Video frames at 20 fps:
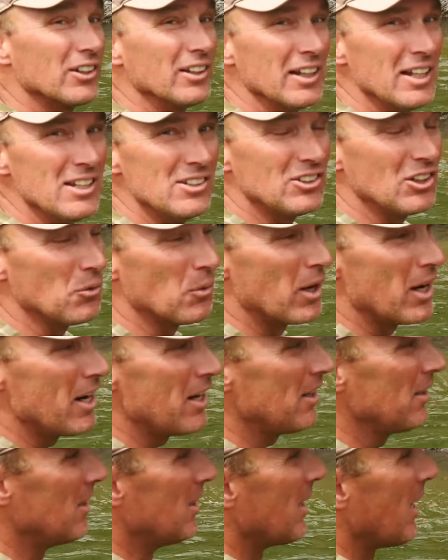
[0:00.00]
lazy
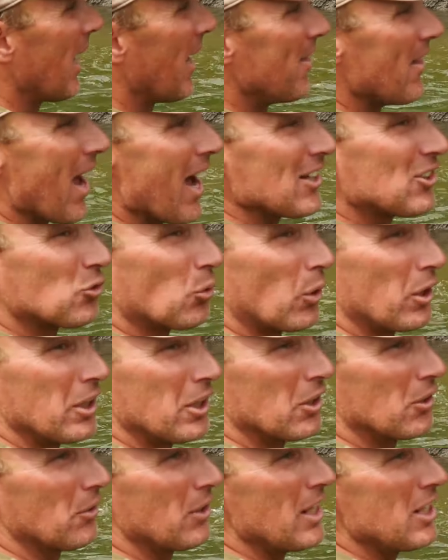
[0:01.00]
way, and that's where
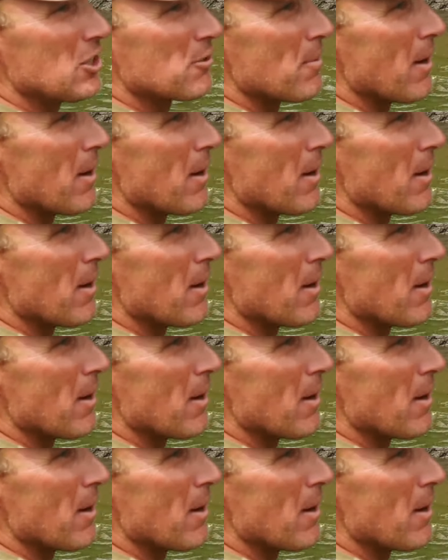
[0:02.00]
your reach